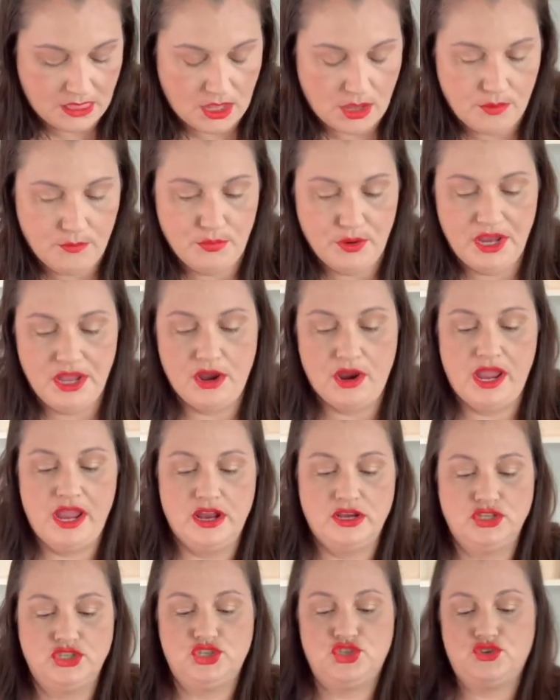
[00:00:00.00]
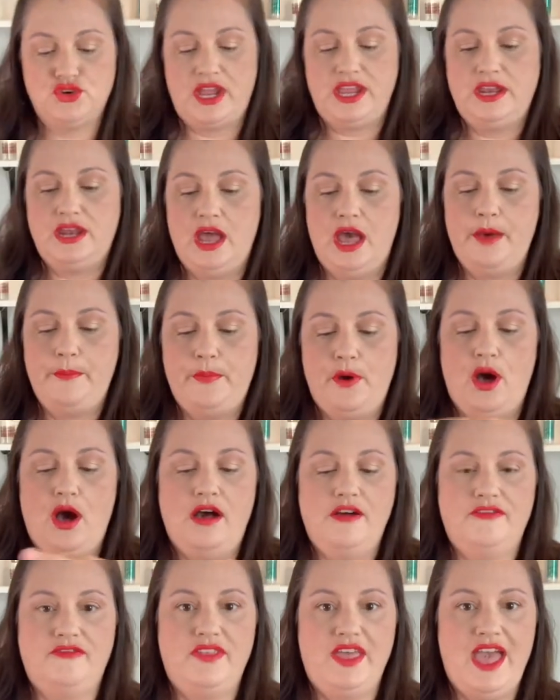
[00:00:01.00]
bring our hair straight up
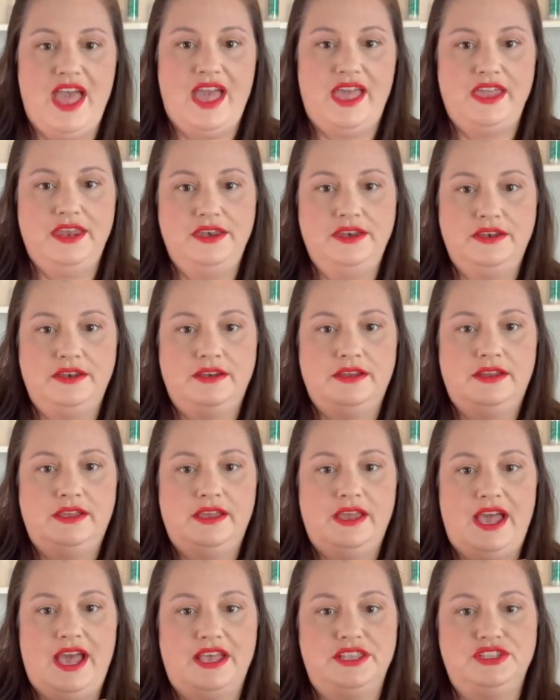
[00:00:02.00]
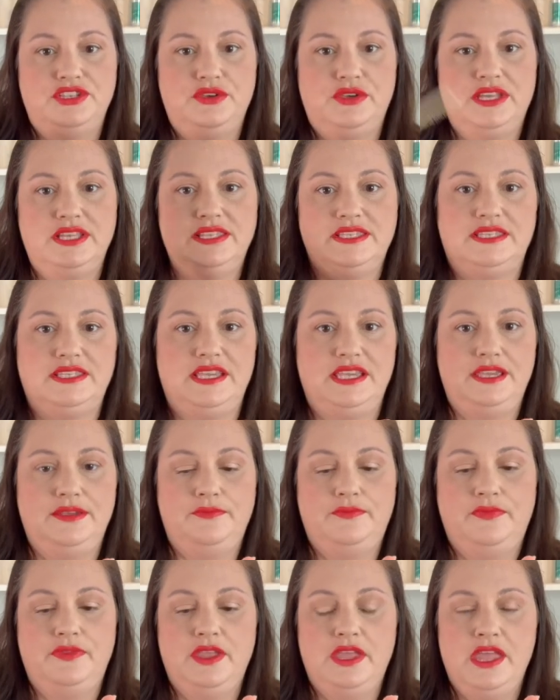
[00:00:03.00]
off the head, as you can
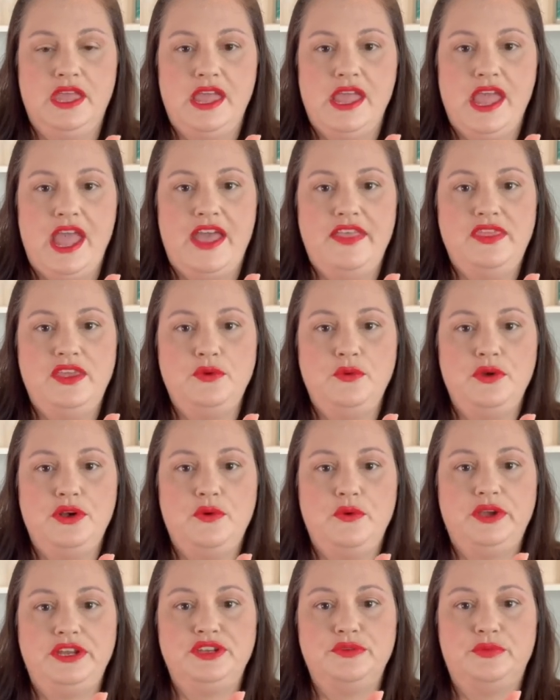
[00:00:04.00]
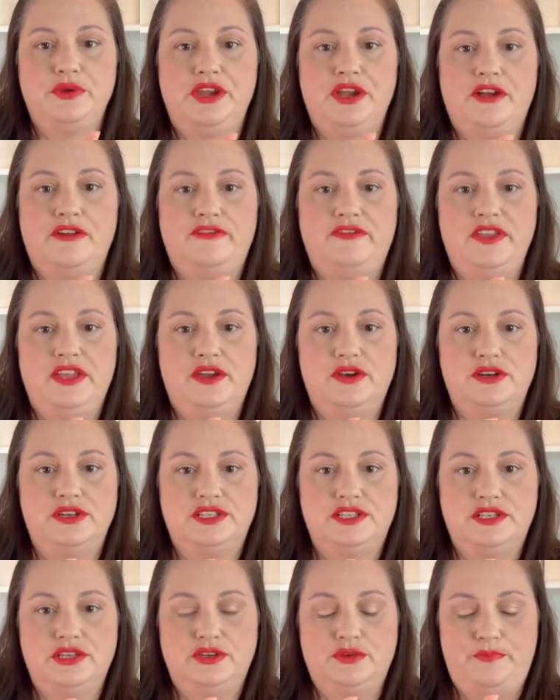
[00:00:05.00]
see. And then we're going to bring our
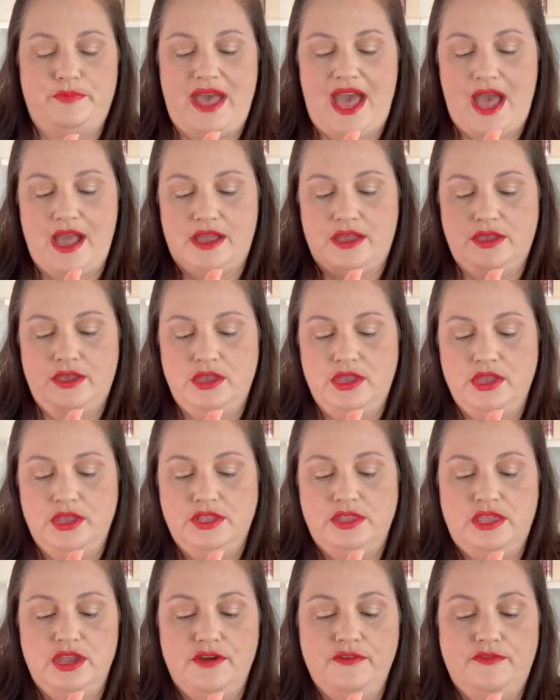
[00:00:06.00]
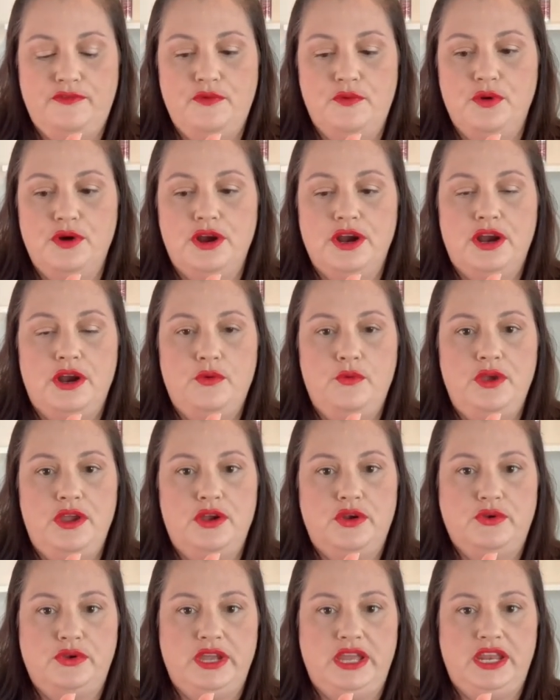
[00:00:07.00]
fingers back. Therefore, we
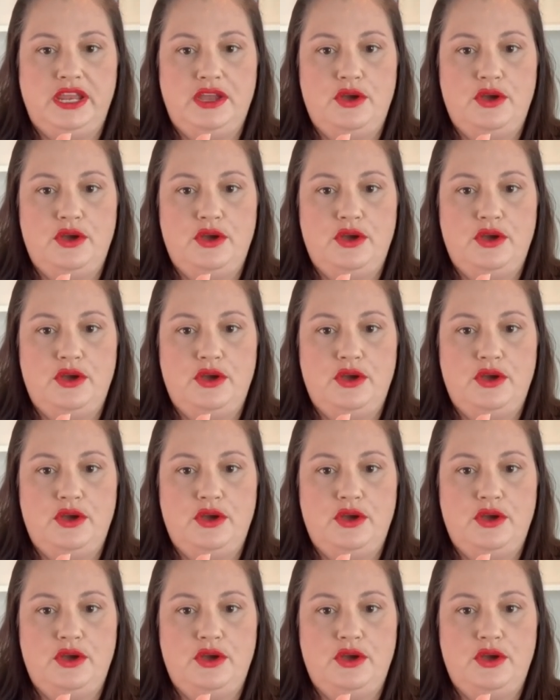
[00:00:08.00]
are creating a